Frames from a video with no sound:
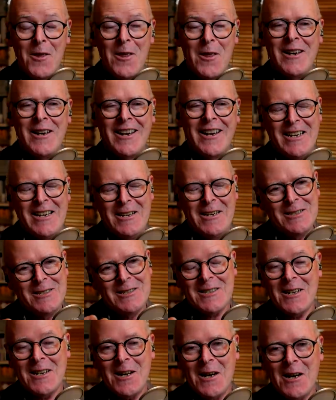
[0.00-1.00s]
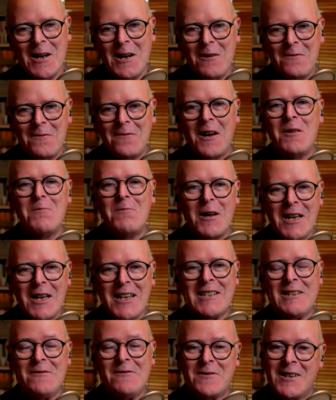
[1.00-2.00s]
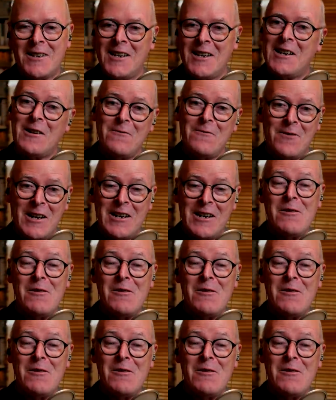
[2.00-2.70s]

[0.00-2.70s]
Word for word: thing is, I find myself getting very